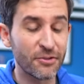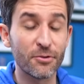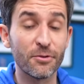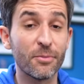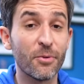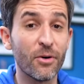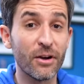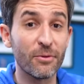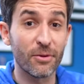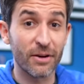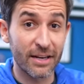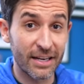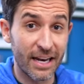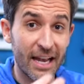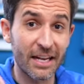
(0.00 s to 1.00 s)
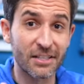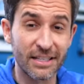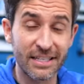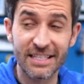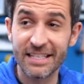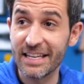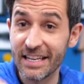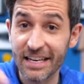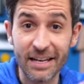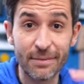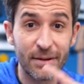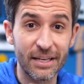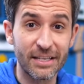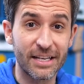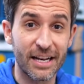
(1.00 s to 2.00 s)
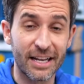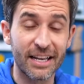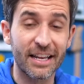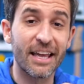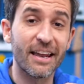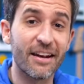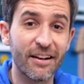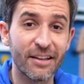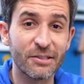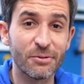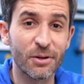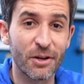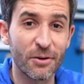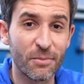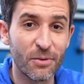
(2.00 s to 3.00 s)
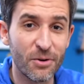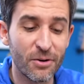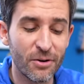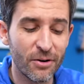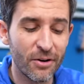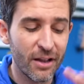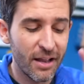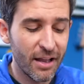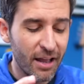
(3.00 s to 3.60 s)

to a point where it could actually see an image and I could get it onto a computer,